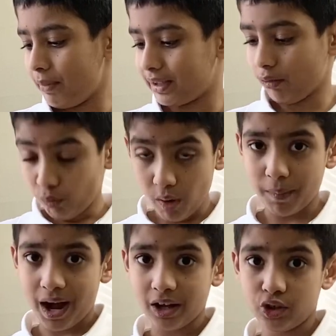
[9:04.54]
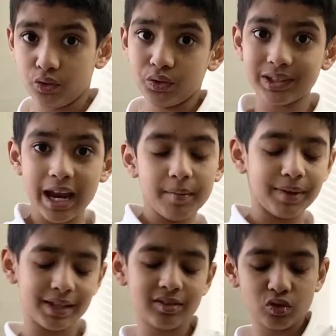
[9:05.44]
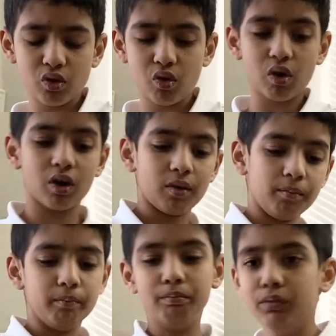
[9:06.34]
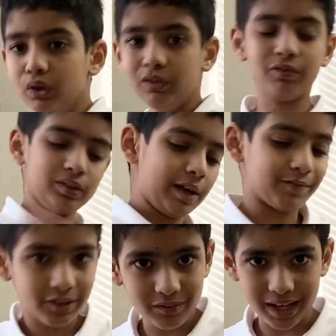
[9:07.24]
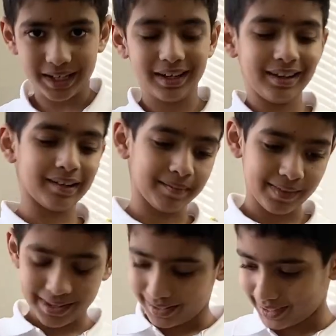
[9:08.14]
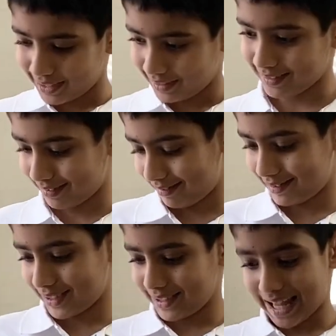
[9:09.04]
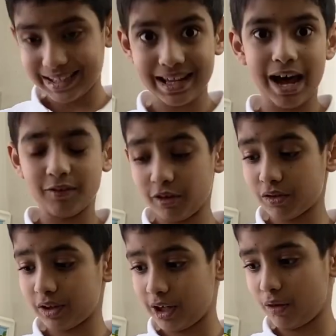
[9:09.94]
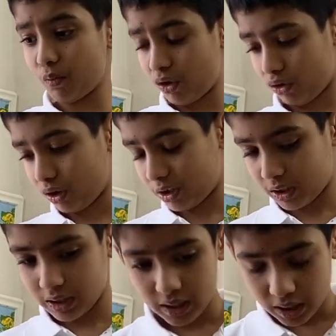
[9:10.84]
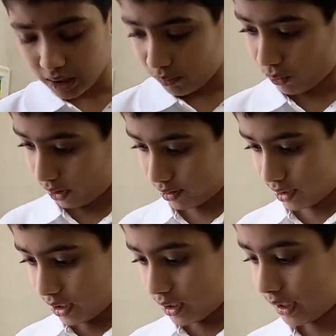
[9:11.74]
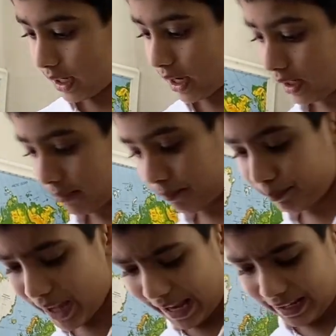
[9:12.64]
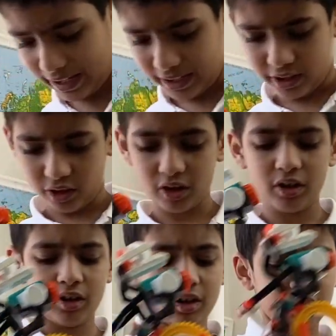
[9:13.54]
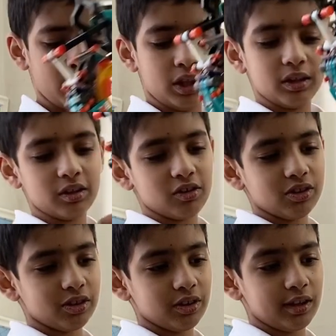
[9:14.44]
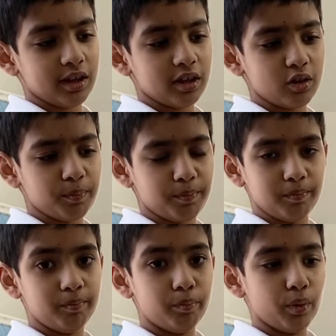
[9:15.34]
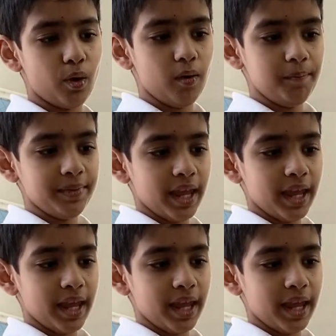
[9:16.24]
robot do assignments or move left and right. So that's how this thing works. And back here, there's this little ball.